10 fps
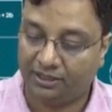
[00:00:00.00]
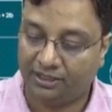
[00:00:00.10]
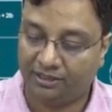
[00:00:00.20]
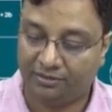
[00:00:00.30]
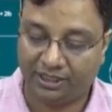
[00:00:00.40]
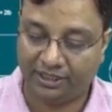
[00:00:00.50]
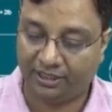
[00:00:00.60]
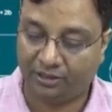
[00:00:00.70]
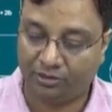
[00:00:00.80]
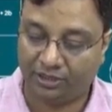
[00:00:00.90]
this has been
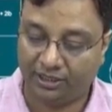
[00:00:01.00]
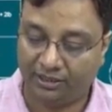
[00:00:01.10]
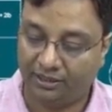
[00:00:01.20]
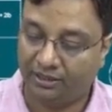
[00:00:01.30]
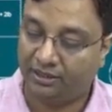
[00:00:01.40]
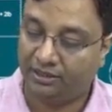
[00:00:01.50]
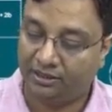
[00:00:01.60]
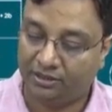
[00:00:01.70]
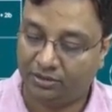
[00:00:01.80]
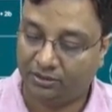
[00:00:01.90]
taken outside,
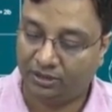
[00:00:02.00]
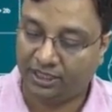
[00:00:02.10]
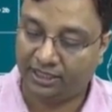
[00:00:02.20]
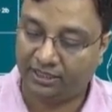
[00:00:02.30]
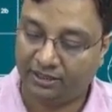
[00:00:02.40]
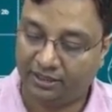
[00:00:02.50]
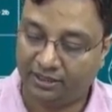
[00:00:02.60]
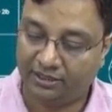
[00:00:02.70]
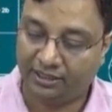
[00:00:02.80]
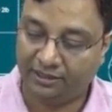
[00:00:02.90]
so
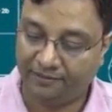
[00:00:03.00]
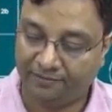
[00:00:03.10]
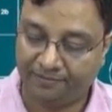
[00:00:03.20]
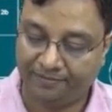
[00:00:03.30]
900 inside.